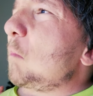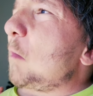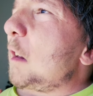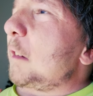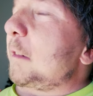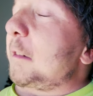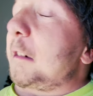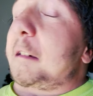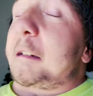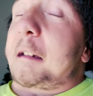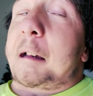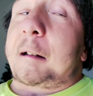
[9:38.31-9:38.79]
I
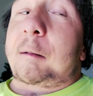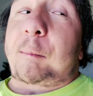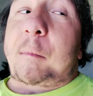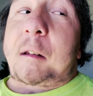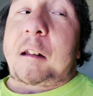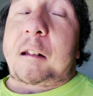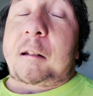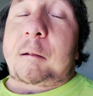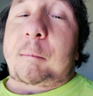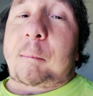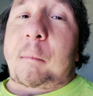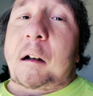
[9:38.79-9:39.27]
think that
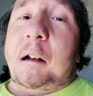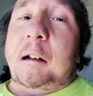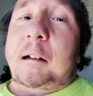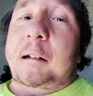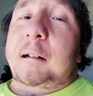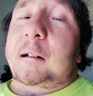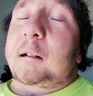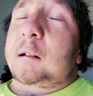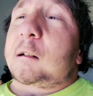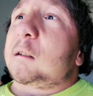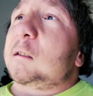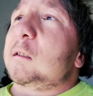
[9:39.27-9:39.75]
means
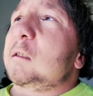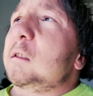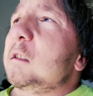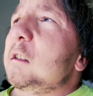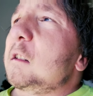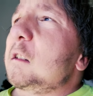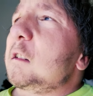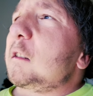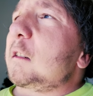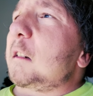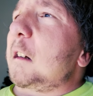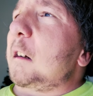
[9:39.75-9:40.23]
my,
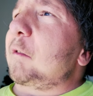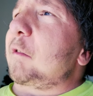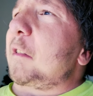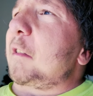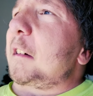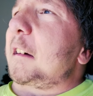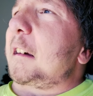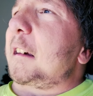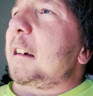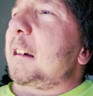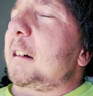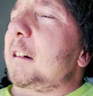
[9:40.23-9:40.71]
stuff is
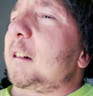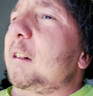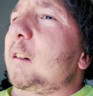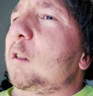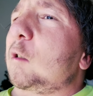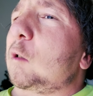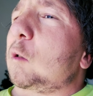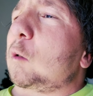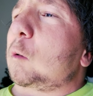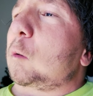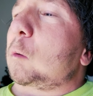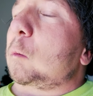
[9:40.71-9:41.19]
getting a
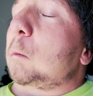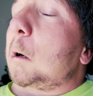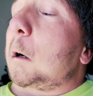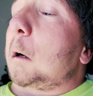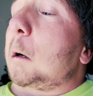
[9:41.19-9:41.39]
little,